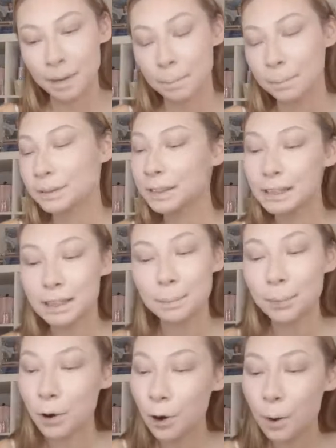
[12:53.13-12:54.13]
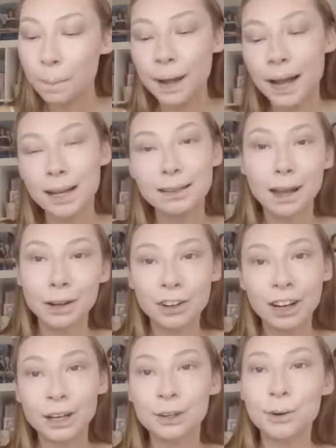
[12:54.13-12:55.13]
Princess and the Pauper,
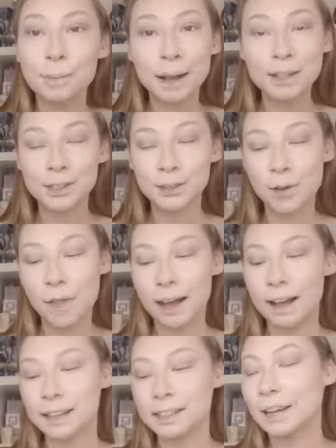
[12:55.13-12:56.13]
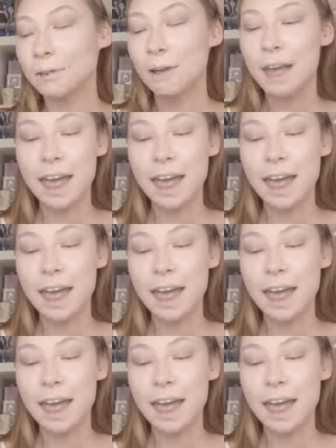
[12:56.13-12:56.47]
Nutcracker, Rapunzel, all that kind of stuff.